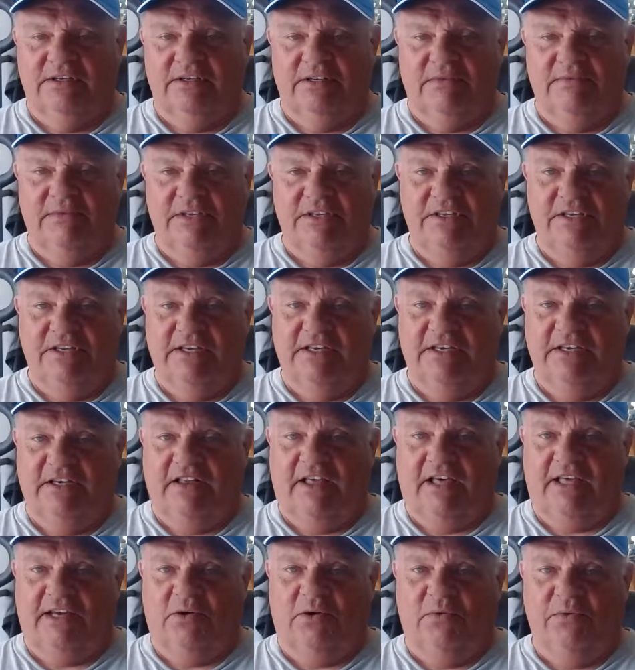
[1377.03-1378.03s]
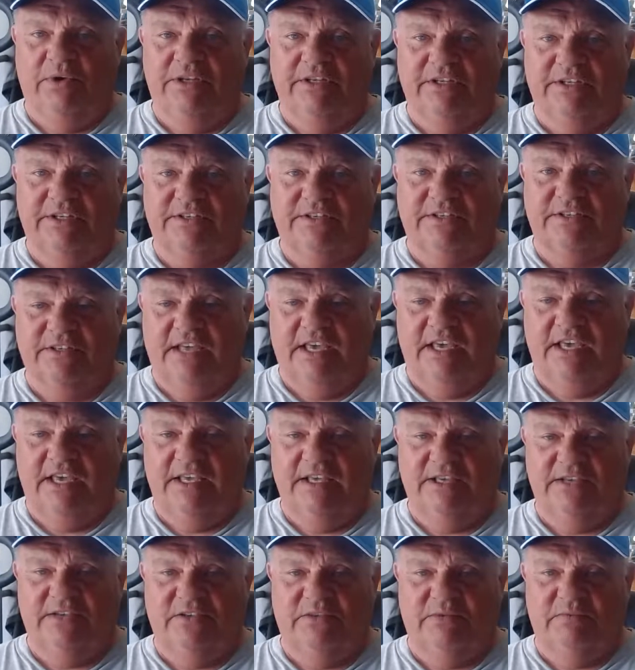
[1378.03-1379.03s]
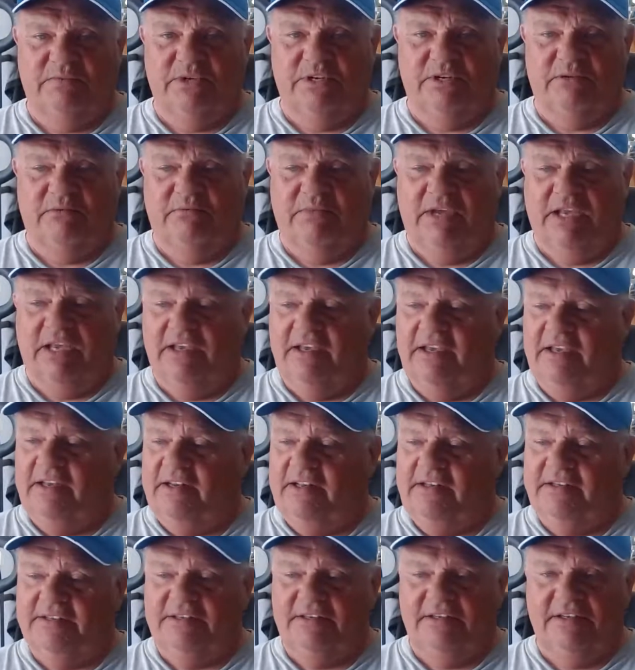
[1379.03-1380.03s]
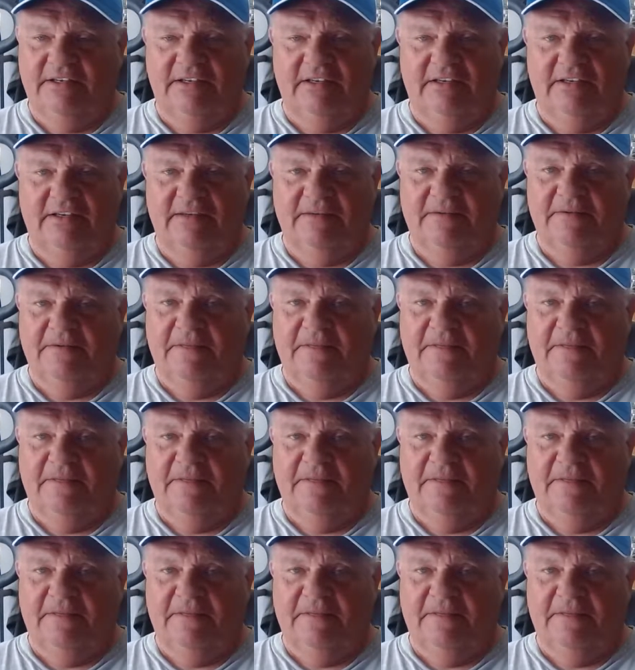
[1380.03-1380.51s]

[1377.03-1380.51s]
I mean, you get a lot of windless days, but man, I tell you,